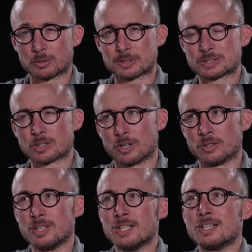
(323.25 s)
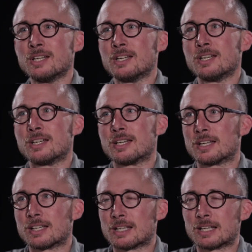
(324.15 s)
And so
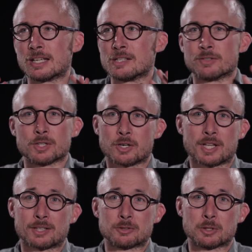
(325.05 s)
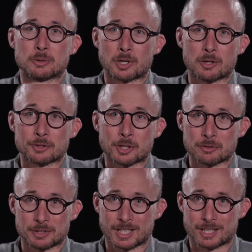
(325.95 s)
even though they could do it over and
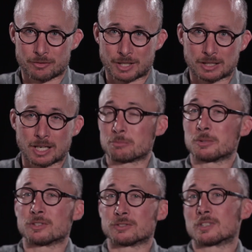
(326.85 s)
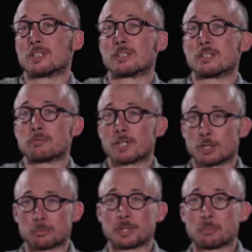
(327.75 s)
over again if they like, because they're
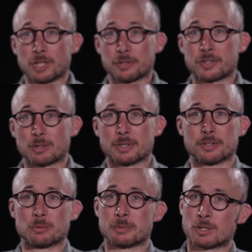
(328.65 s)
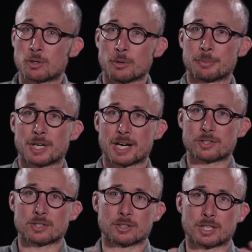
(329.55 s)
invariably wealthy, whether it be a
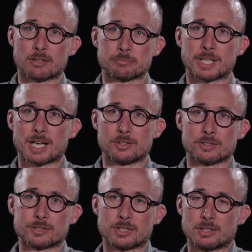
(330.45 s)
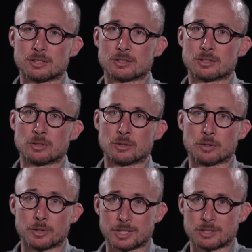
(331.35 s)
corporation, a government agency,
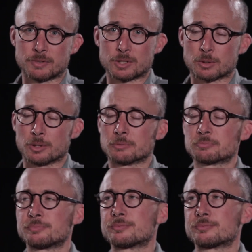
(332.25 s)
or an individual,